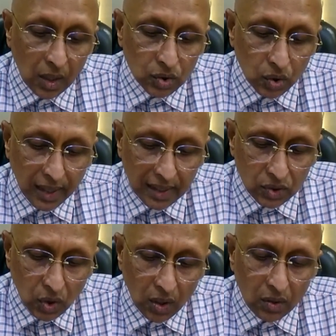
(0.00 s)
So
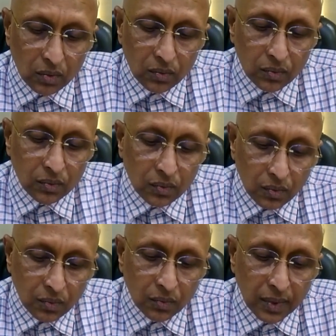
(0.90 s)
that's all
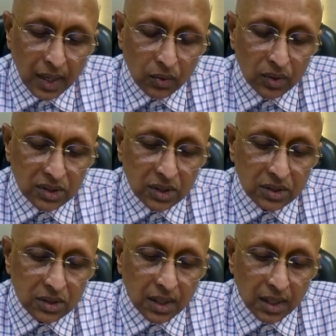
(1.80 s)
we have
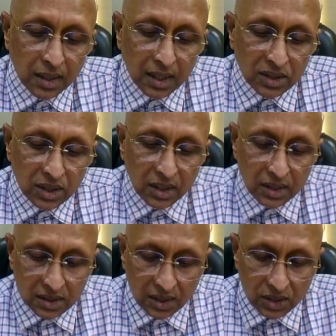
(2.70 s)
discussed in
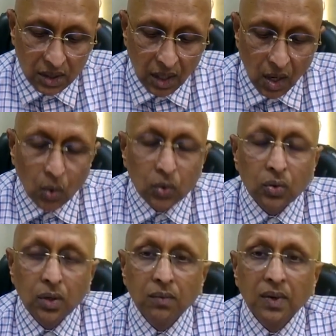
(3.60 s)
yesterday's session.
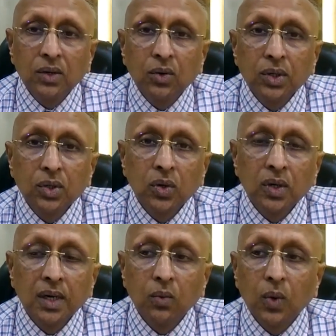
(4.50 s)
Today we're going to
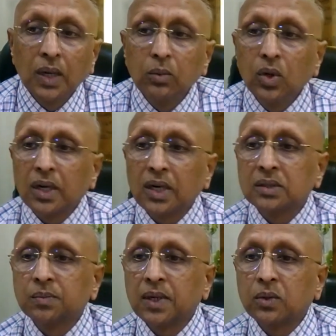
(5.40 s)
learn one more
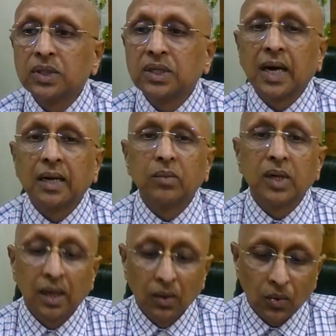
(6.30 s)
aspect which
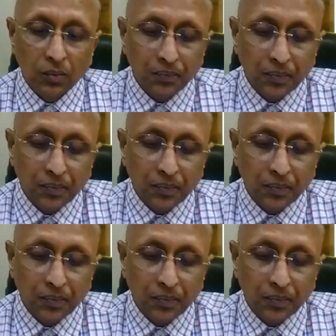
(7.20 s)
Hahnemann have